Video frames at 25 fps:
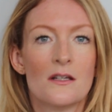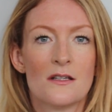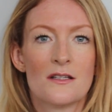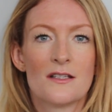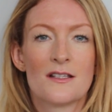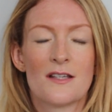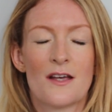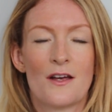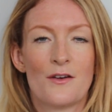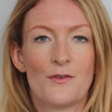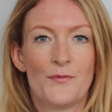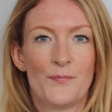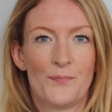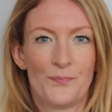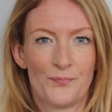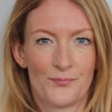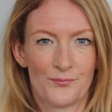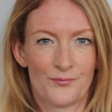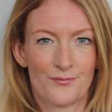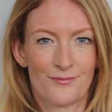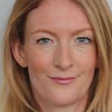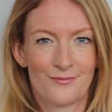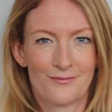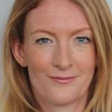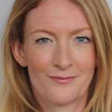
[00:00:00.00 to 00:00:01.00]
So, I'm
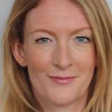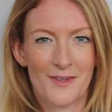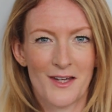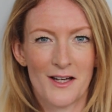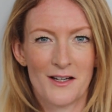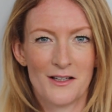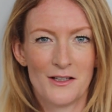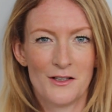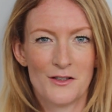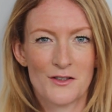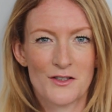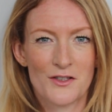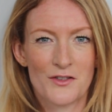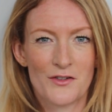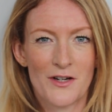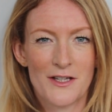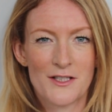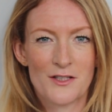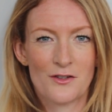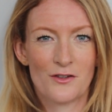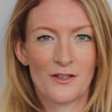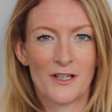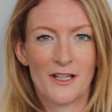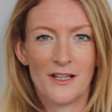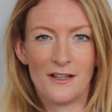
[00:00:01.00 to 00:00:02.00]
going to look
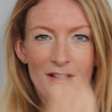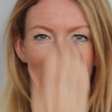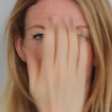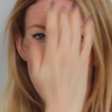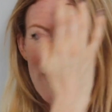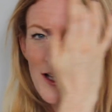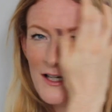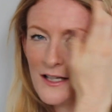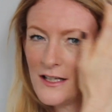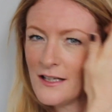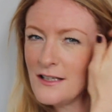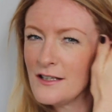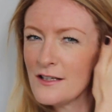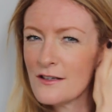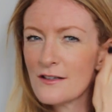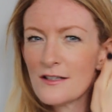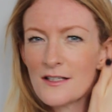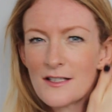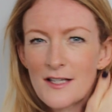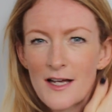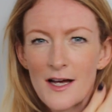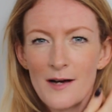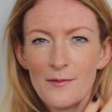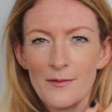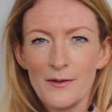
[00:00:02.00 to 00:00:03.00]
straight on at you there, and you
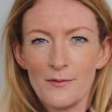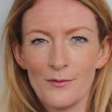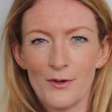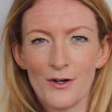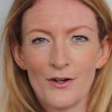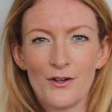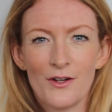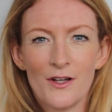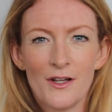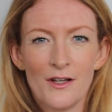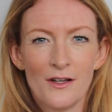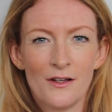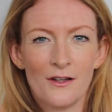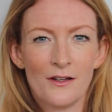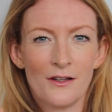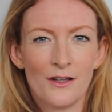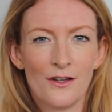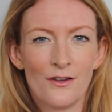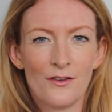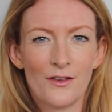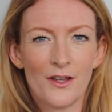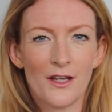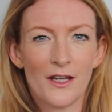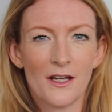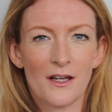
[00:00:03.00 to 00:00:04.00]
can tell me what
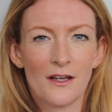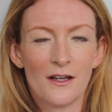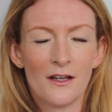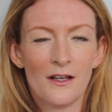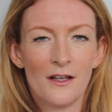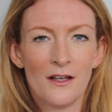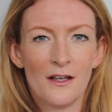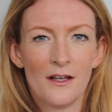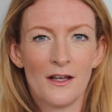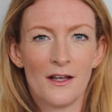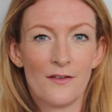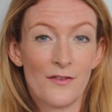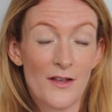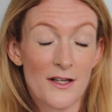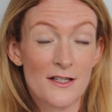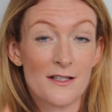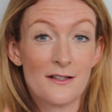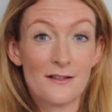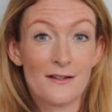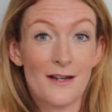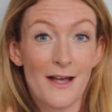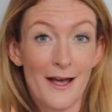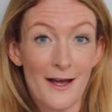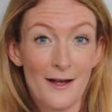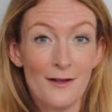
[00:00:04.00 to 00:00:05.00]
you think, if that
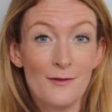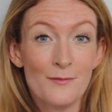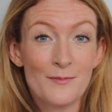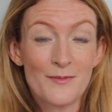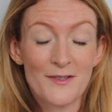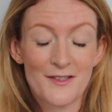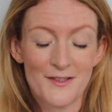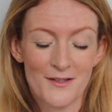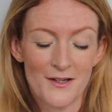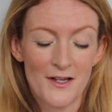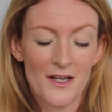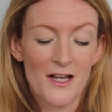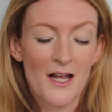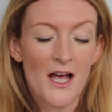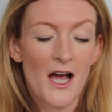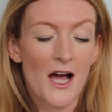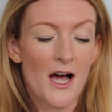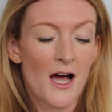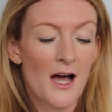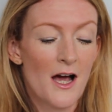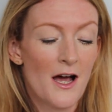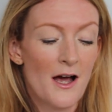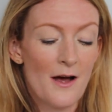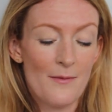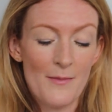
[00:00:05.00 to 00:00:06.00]
helps.
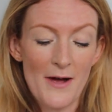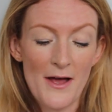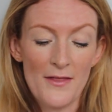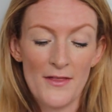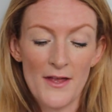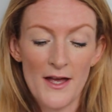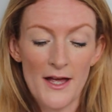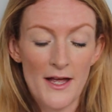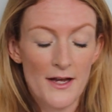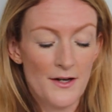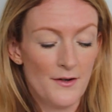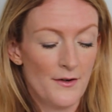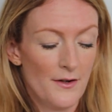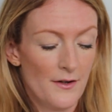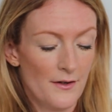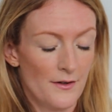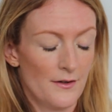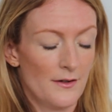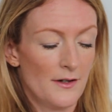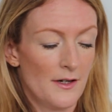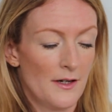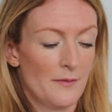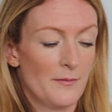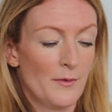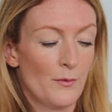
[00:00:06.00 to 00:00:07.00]
And then,
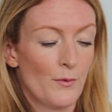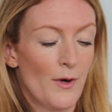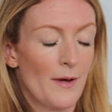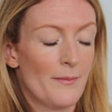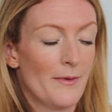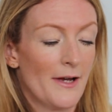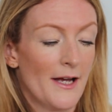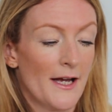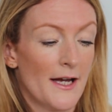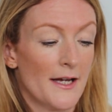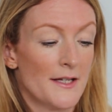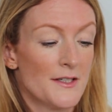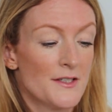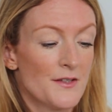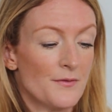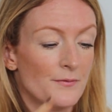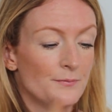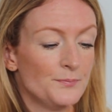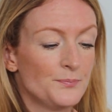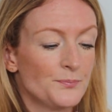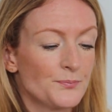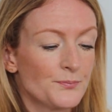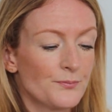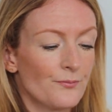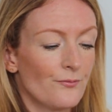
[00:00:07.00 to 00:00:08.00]
let me wipe my hand.
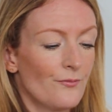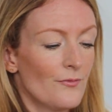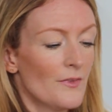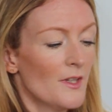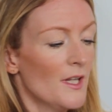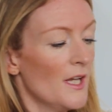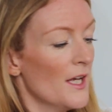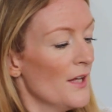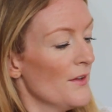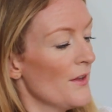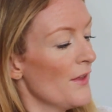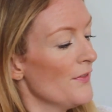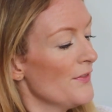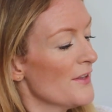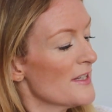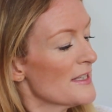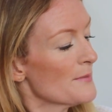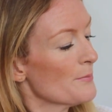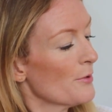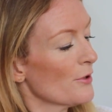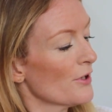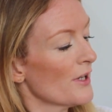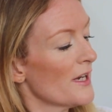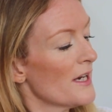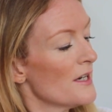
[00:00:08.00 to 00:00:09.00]
And then
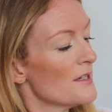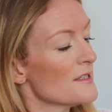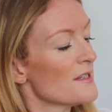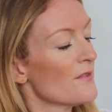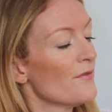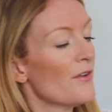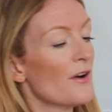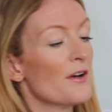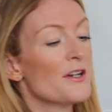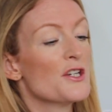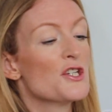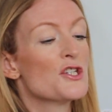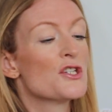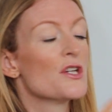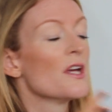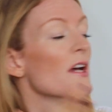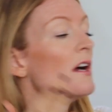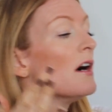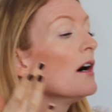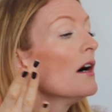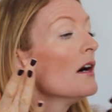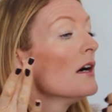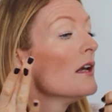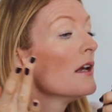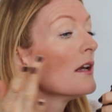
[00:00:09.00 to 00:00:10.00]
this product here is a very
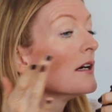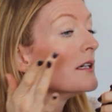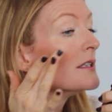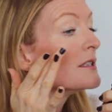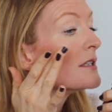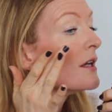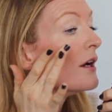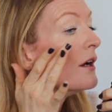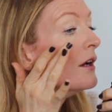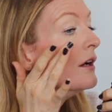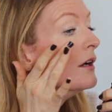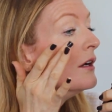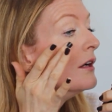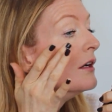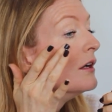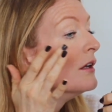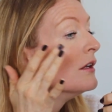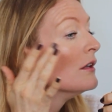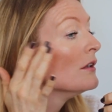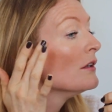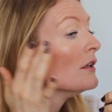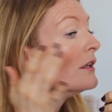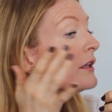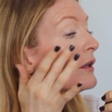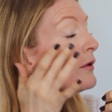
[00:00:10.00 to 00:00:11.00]
sheer highlighter
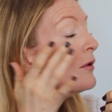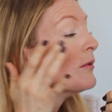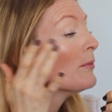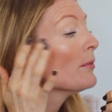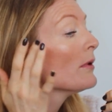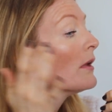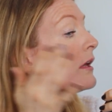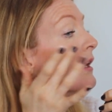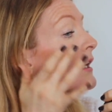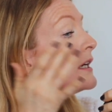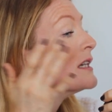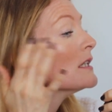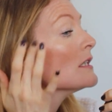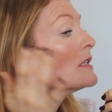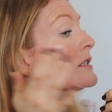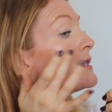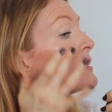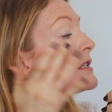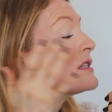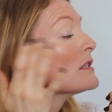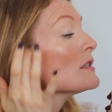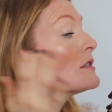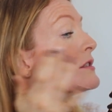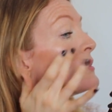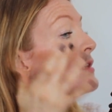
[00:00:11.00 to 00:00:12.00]
that you apply
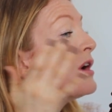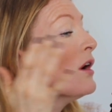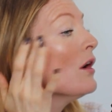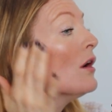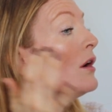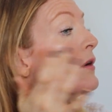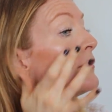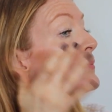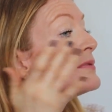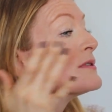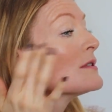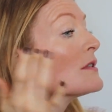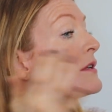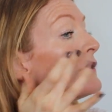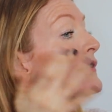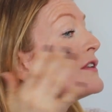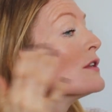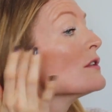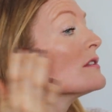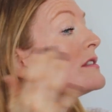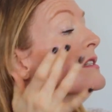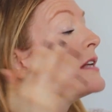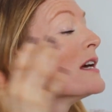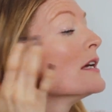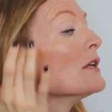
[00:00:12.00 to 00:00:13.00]
to the tops of,
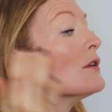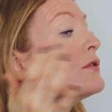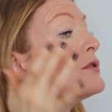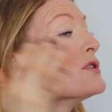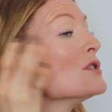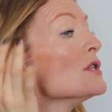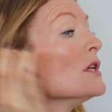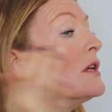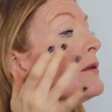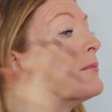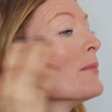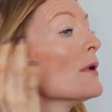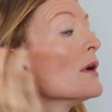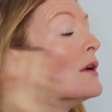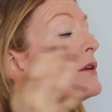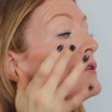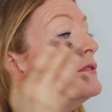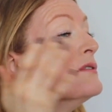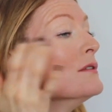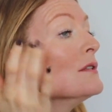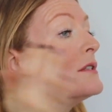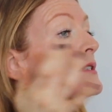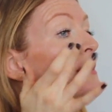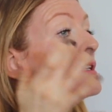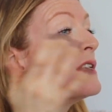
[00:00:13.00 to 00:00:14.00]
say, your
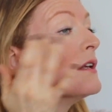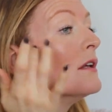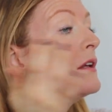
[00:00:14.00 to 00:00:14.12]
cheekbones